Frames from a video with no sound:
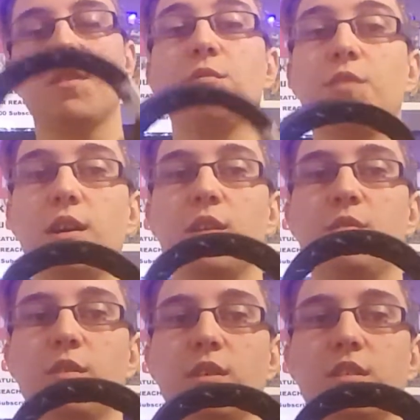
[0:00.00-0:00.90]
Very,
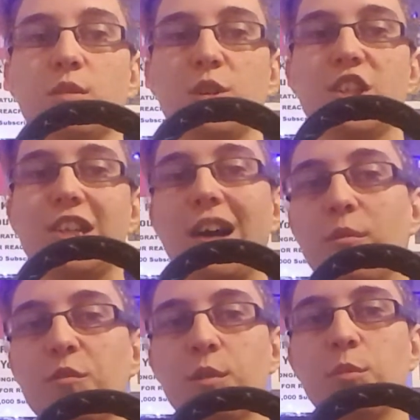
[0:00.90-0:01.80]
very squishy,
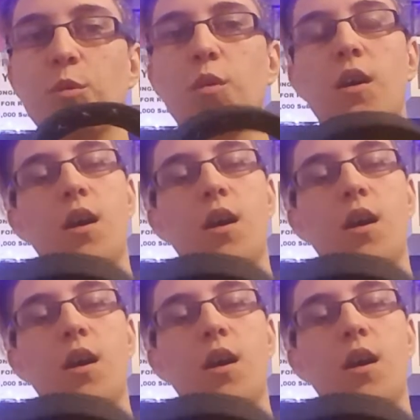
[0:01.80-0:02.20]
comfortable.